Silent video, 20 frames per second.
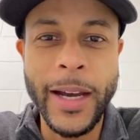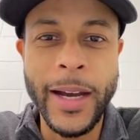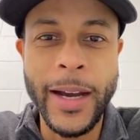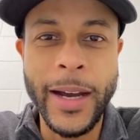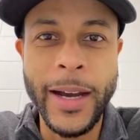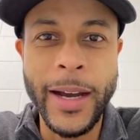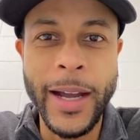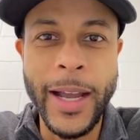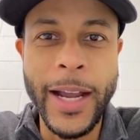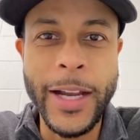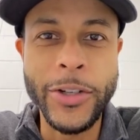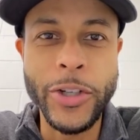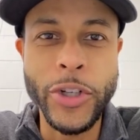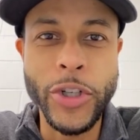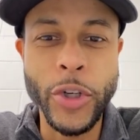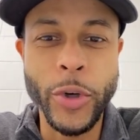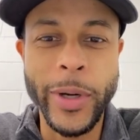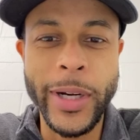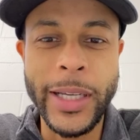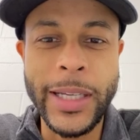Uh, as you're
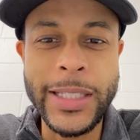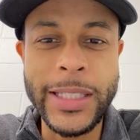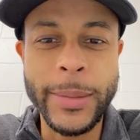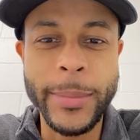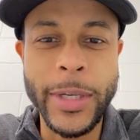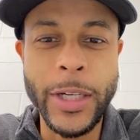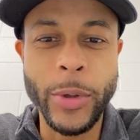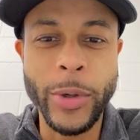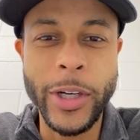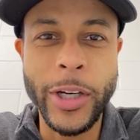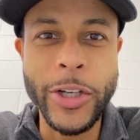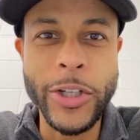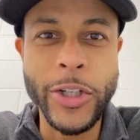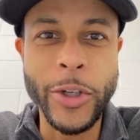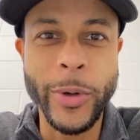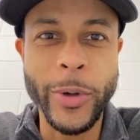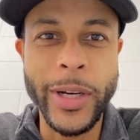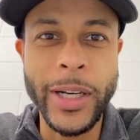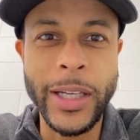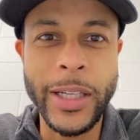joining us, let me know where you're
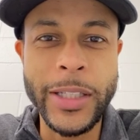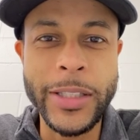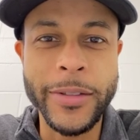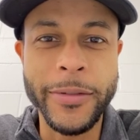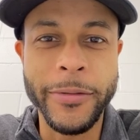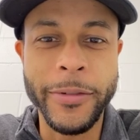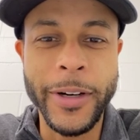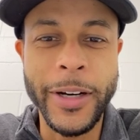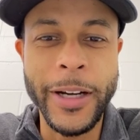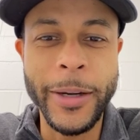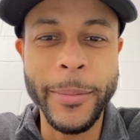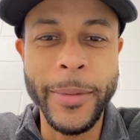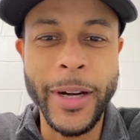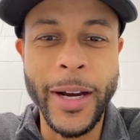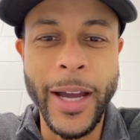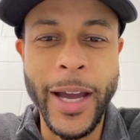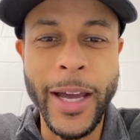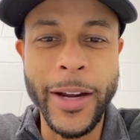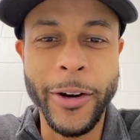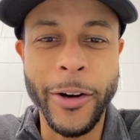joining us from, and
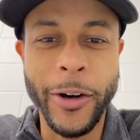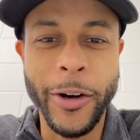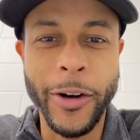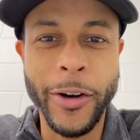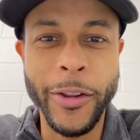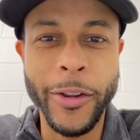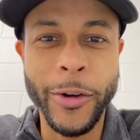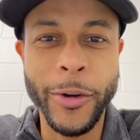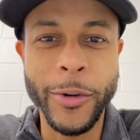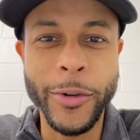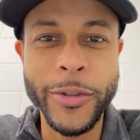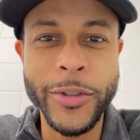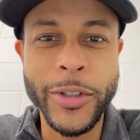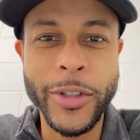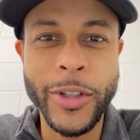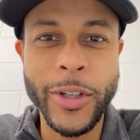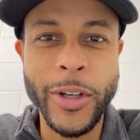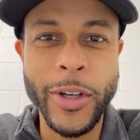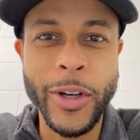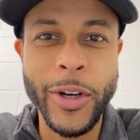hi to all those
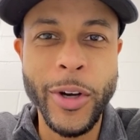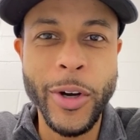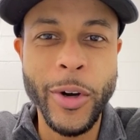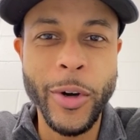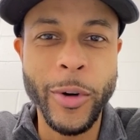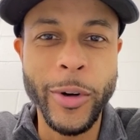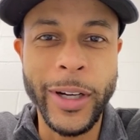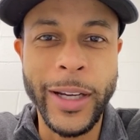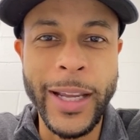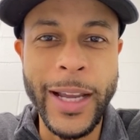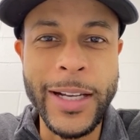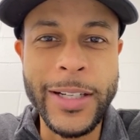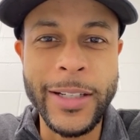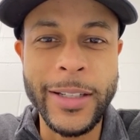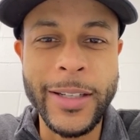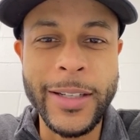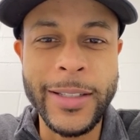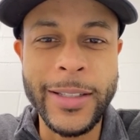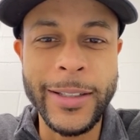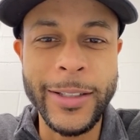who are catching
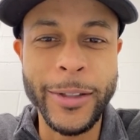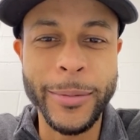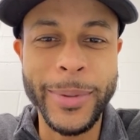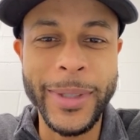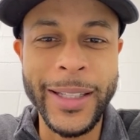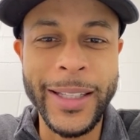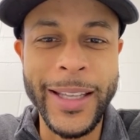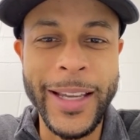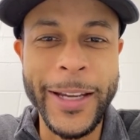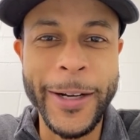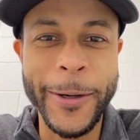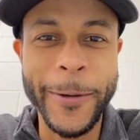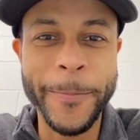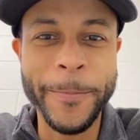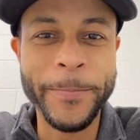this a little bit later.